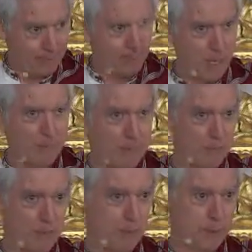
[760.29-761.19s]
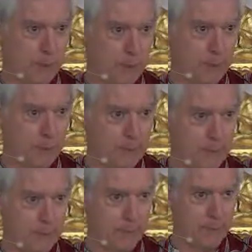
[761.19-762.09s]
I think maybe 70% of the
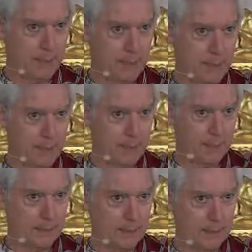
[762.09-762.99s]
population are thinking like that.